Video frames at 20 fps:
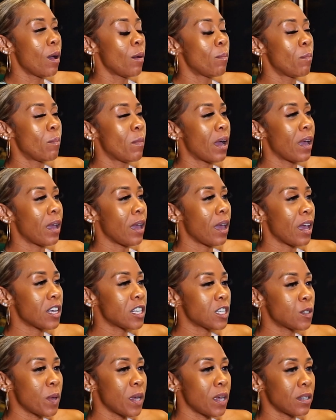My
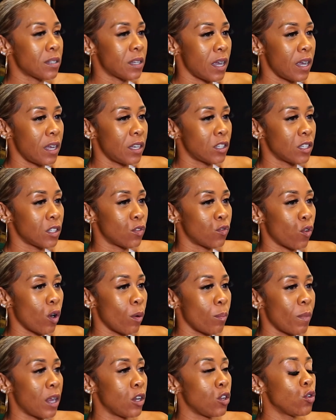expectations for a
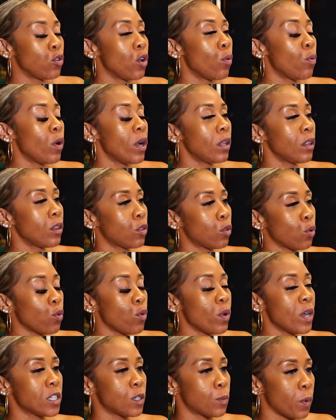man, you know what? Through
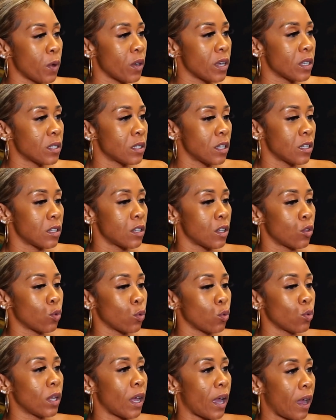experiences and
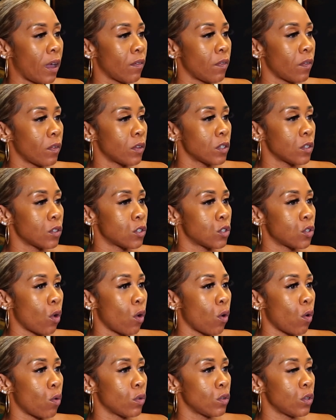through life.
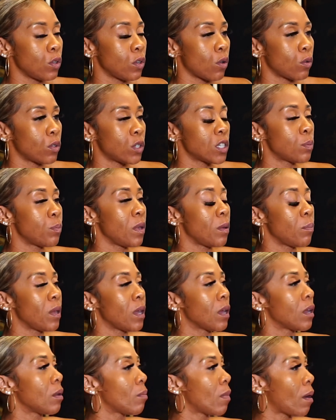So, just me
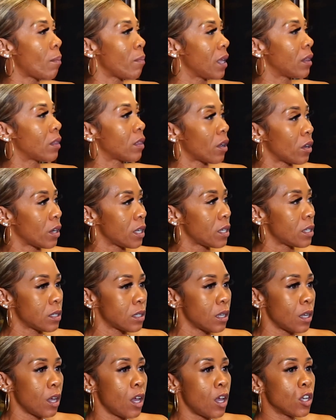being in my mid-30s.
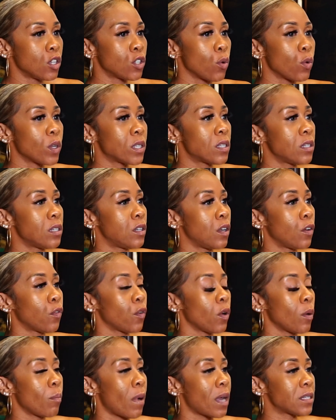So it's
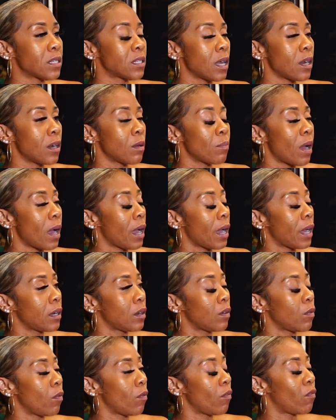my state of
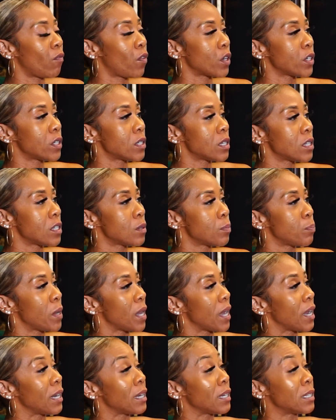mind versus
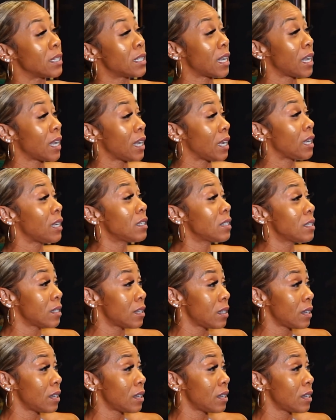being teen